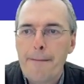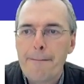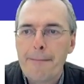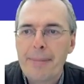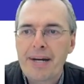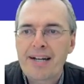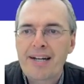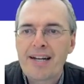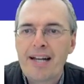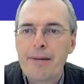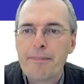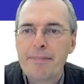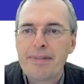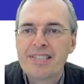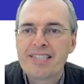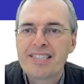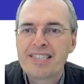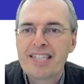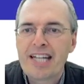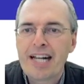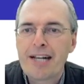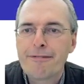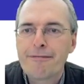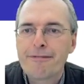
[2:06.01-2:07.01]
MATLAB
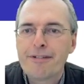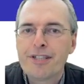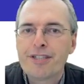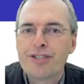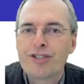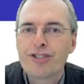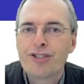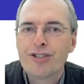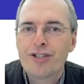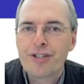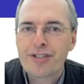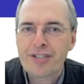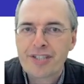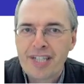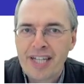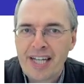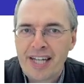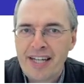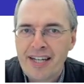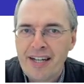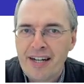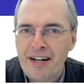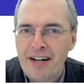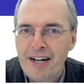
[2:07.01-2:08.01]
itself is not
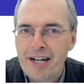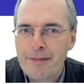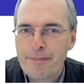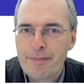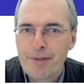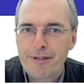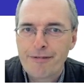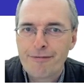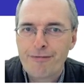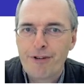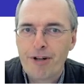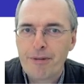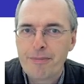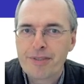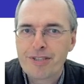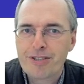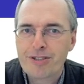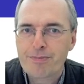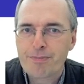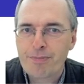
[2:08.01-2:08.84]
a high-performance